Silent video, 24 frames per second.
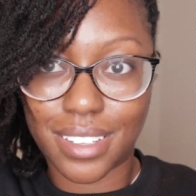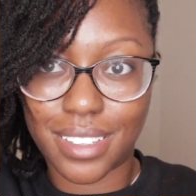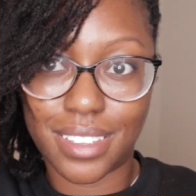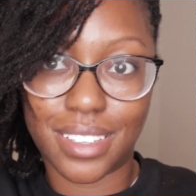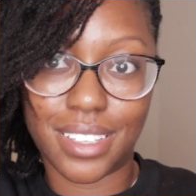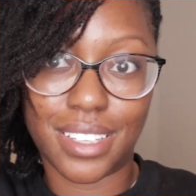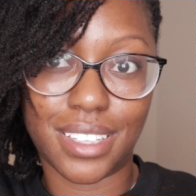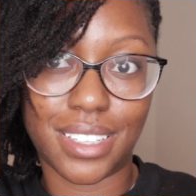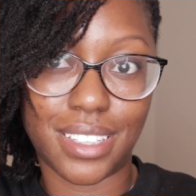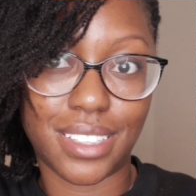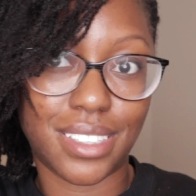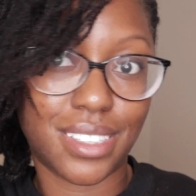
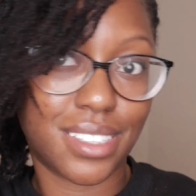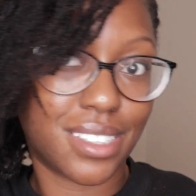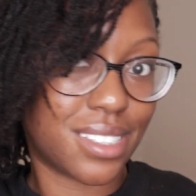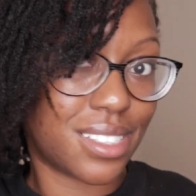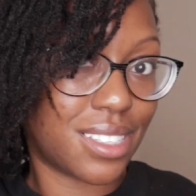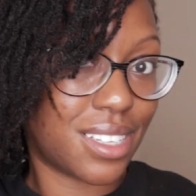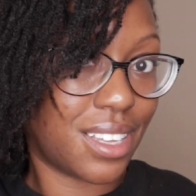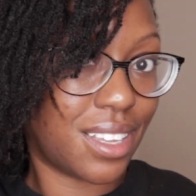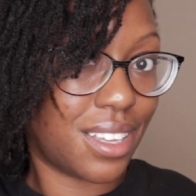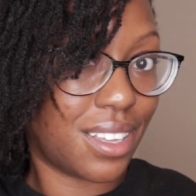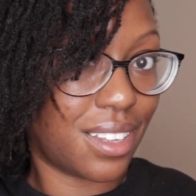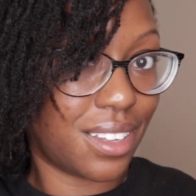
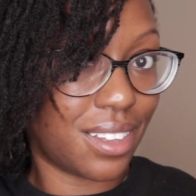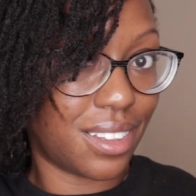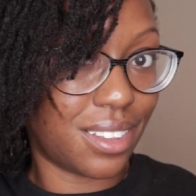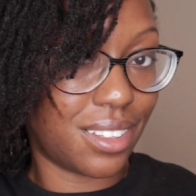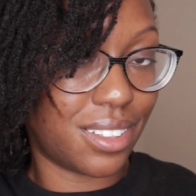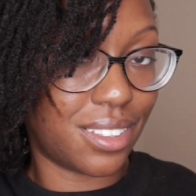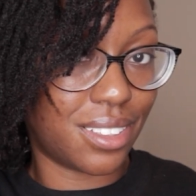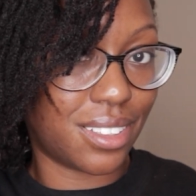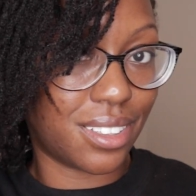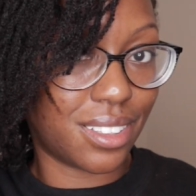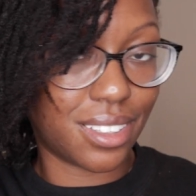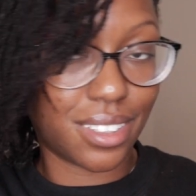this
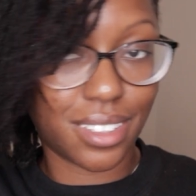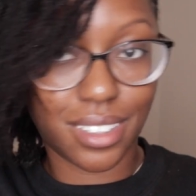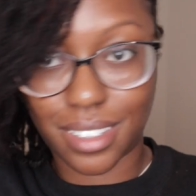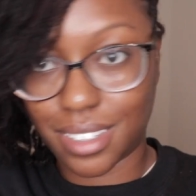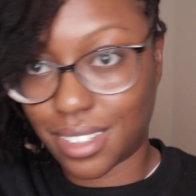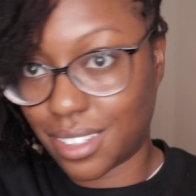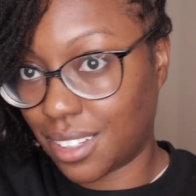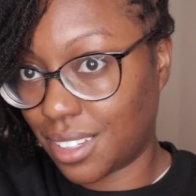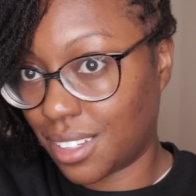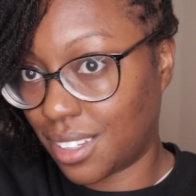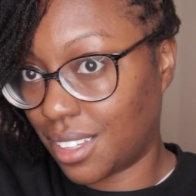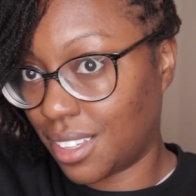look.
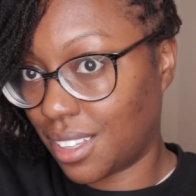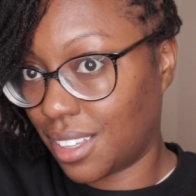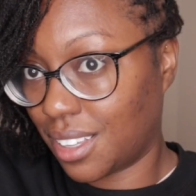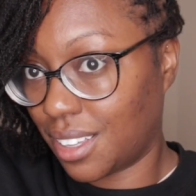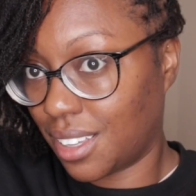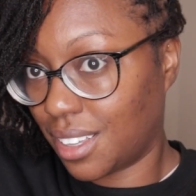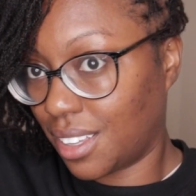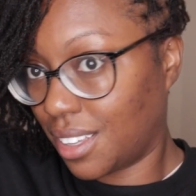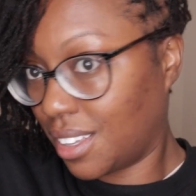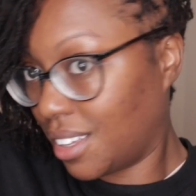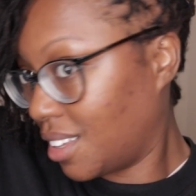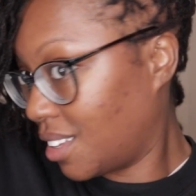
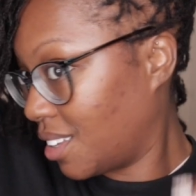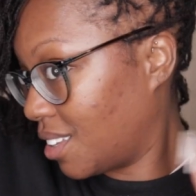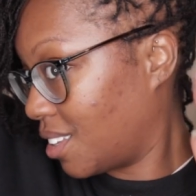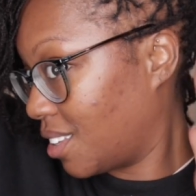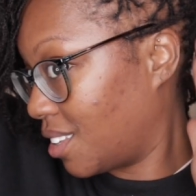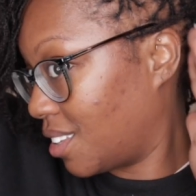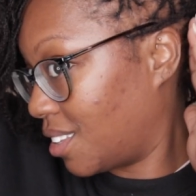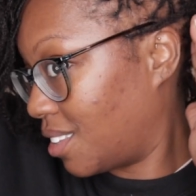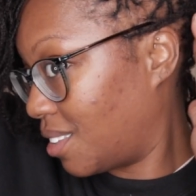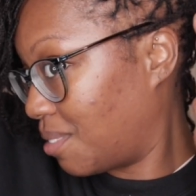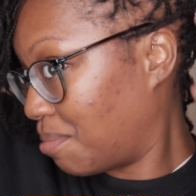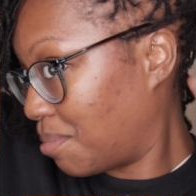
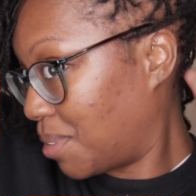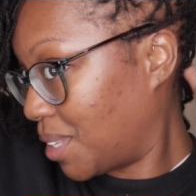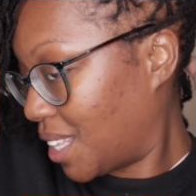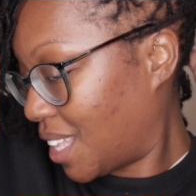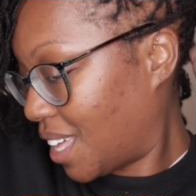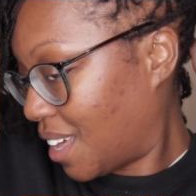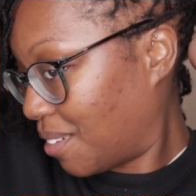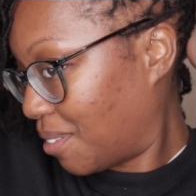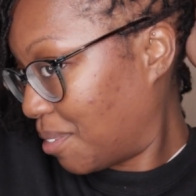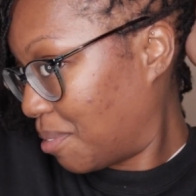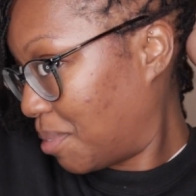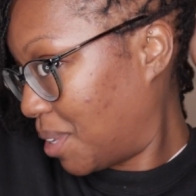But
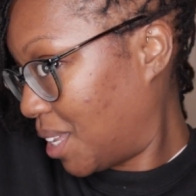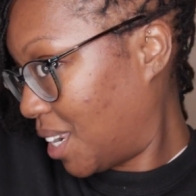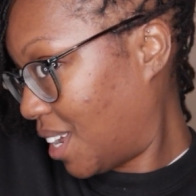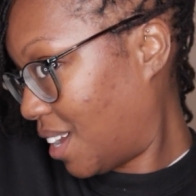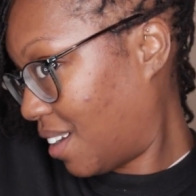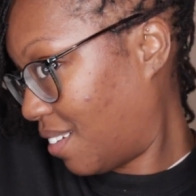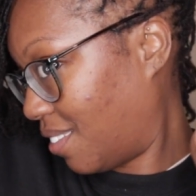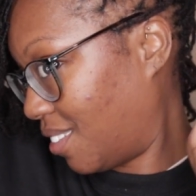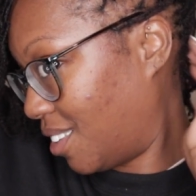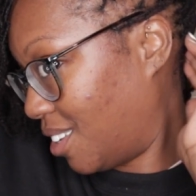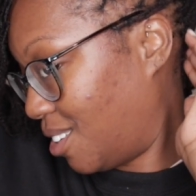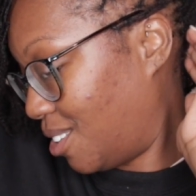that would mean I
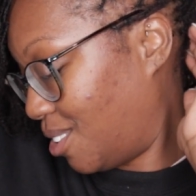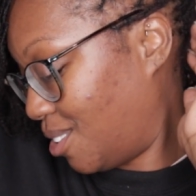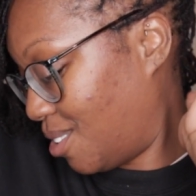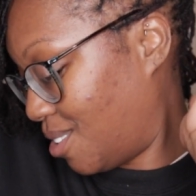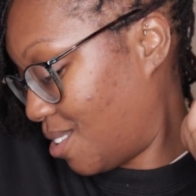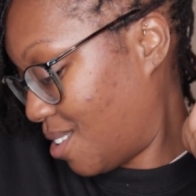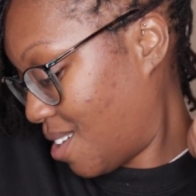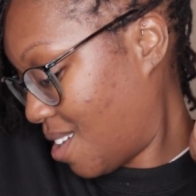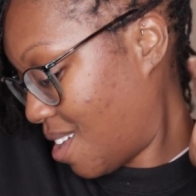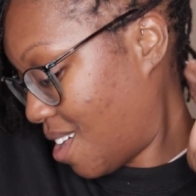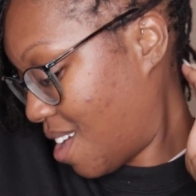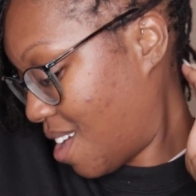have to do